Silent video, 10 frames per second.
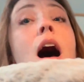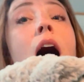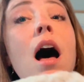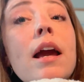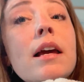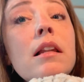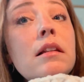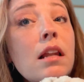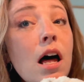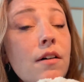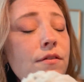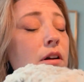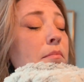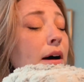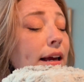I love
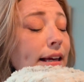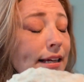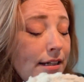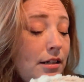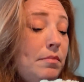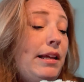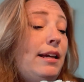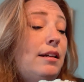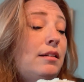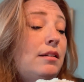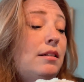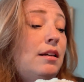my heated blanket.